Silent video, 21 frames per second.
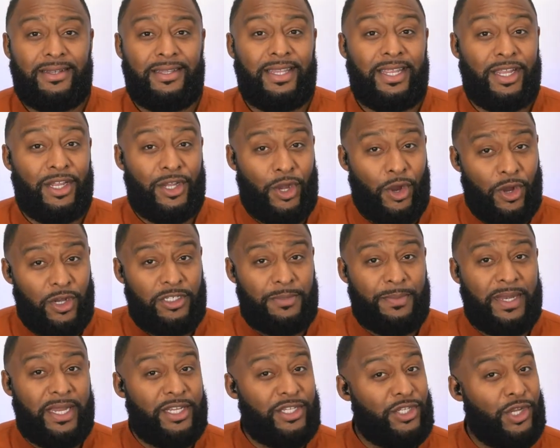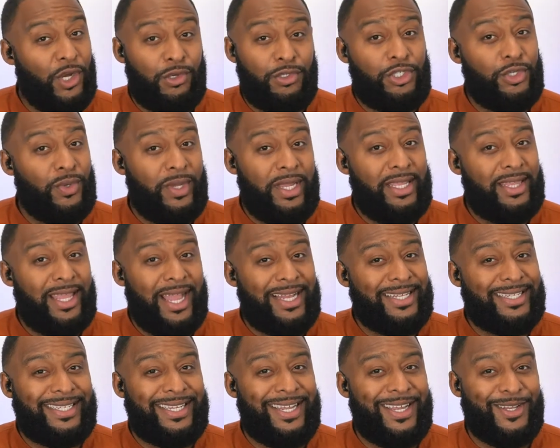the encouragement is, don't you eat
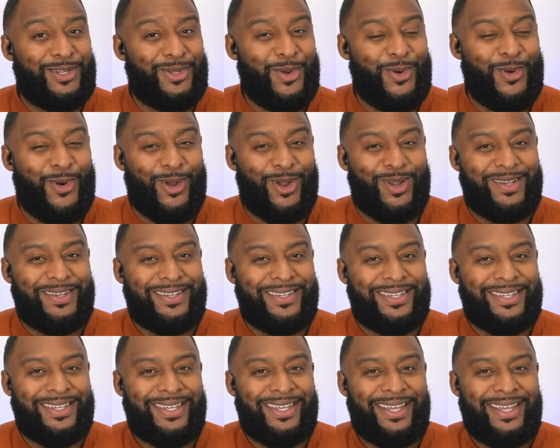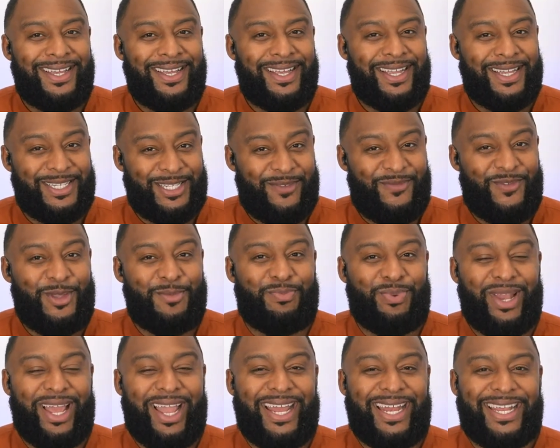that seed corn, because if you
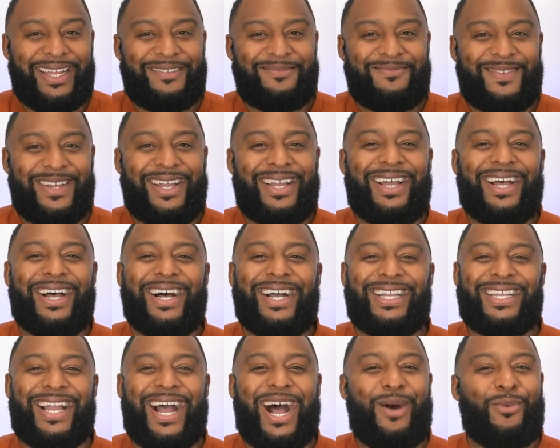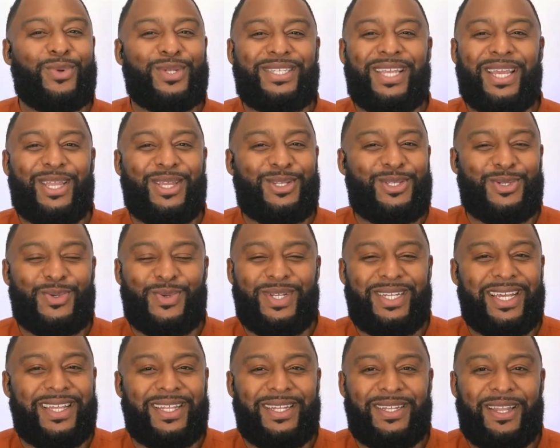plant it, God will take you to
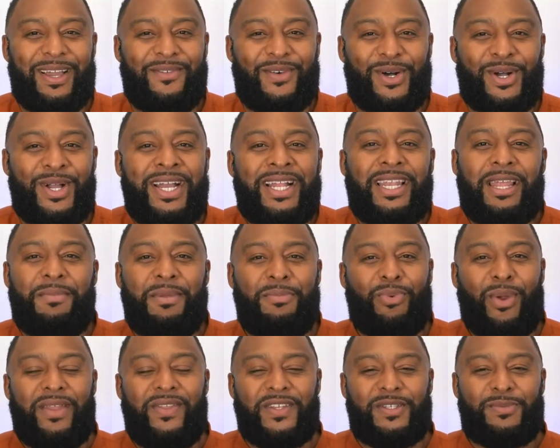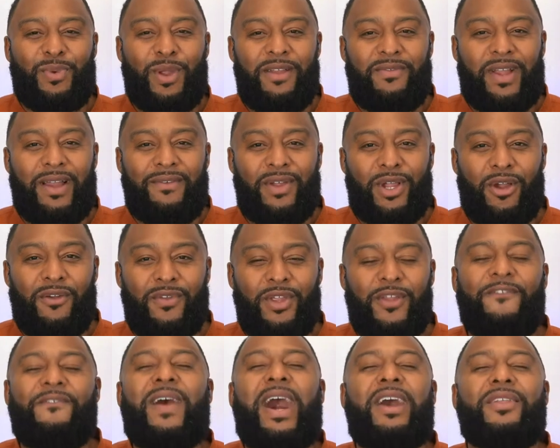another level. Let me pray this prayer coming over
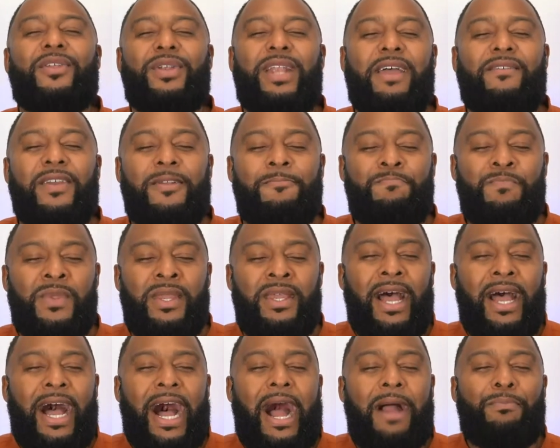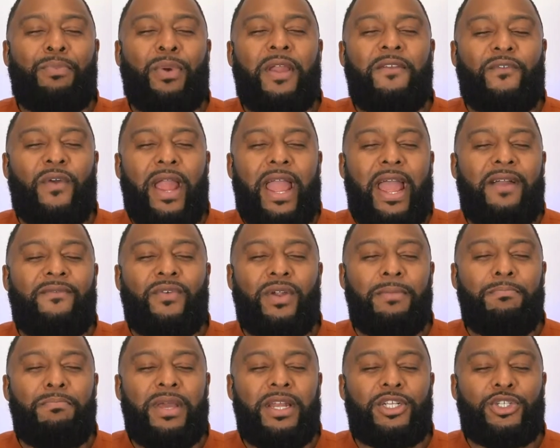you. Father in heaven, I pray for
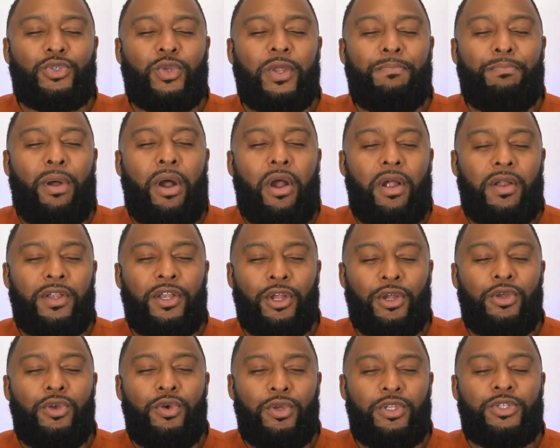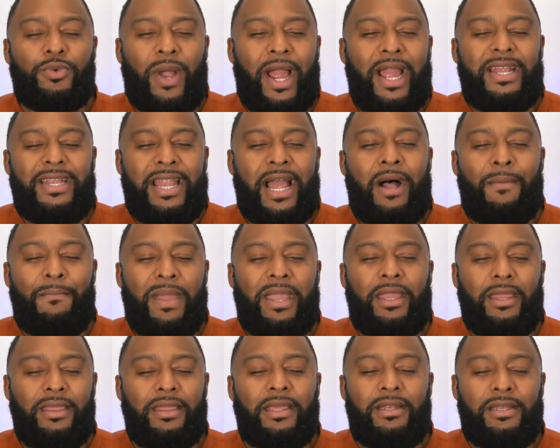every ministry partner who is right now
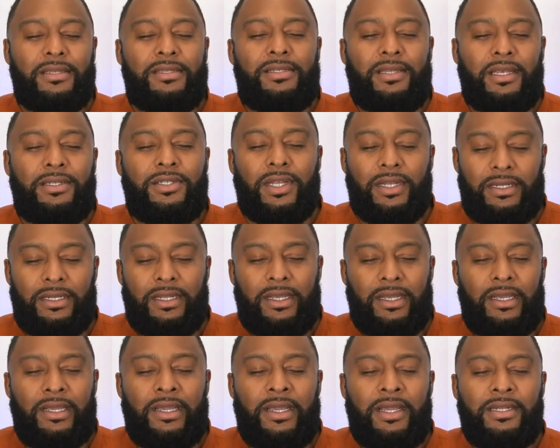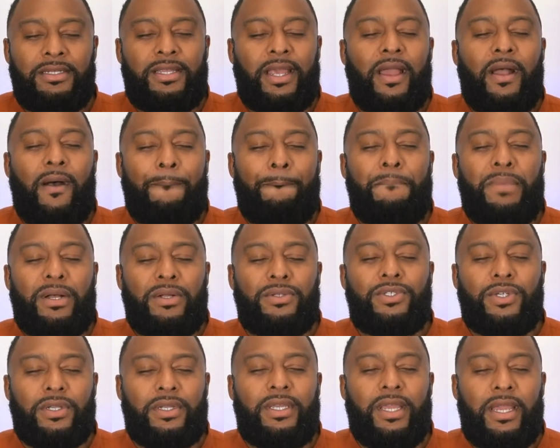making the decision to help
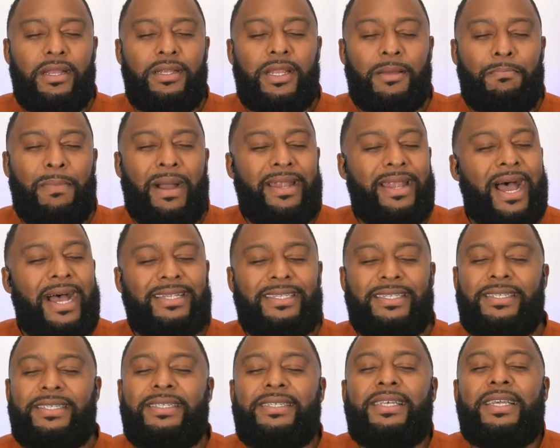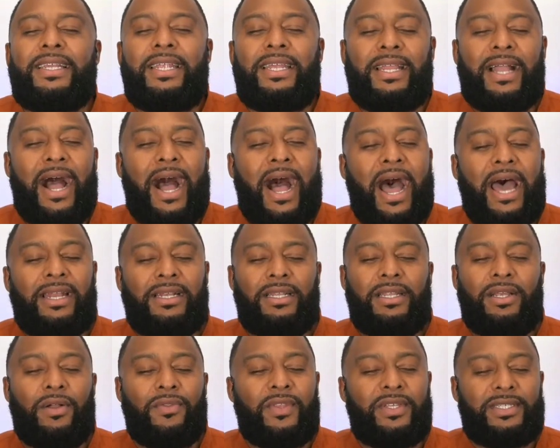build your kingdom by not sitting
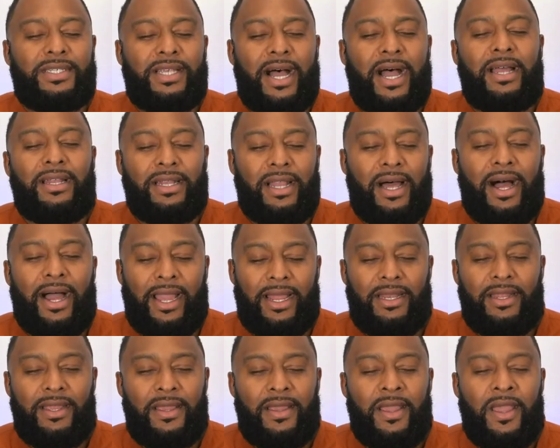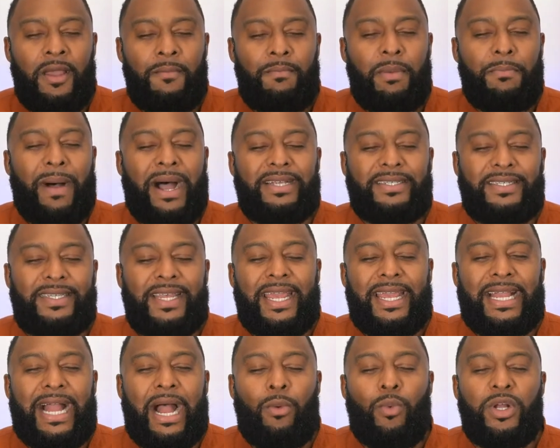idly on the sideline, but by
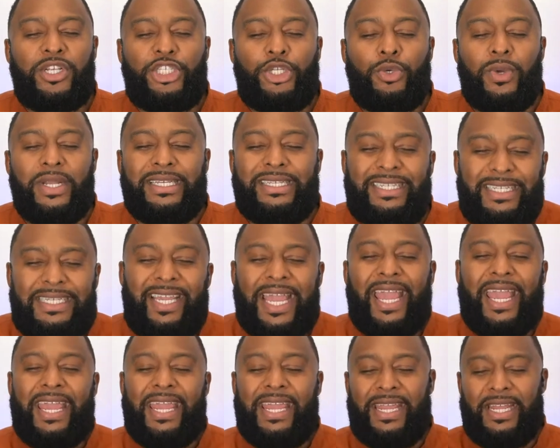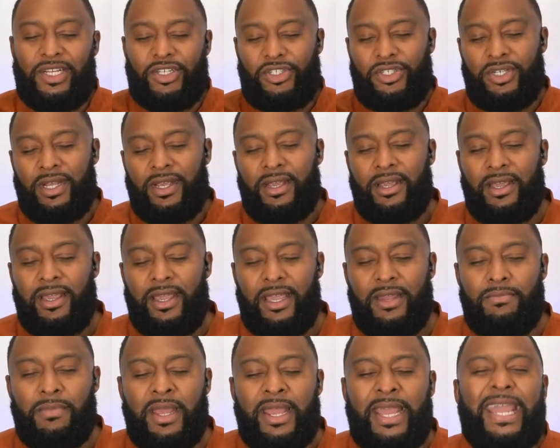saying, I want to engage
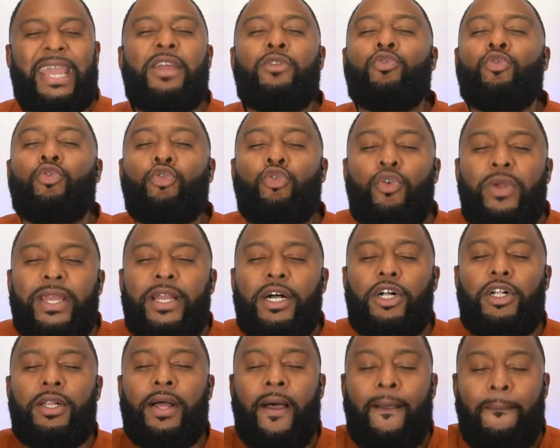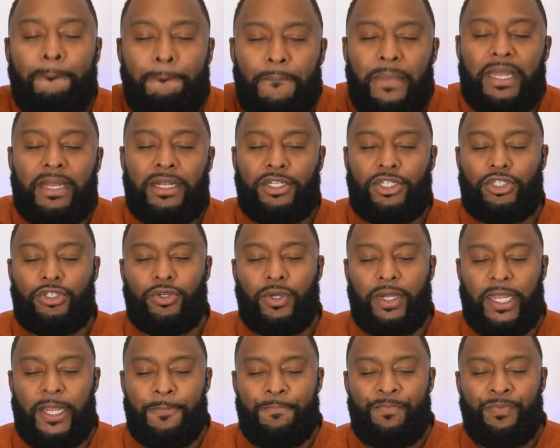in real
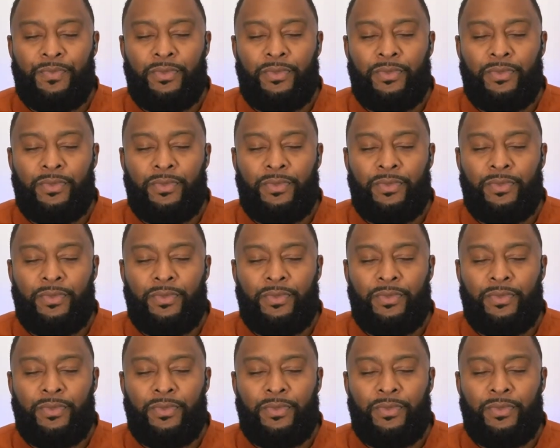ministry.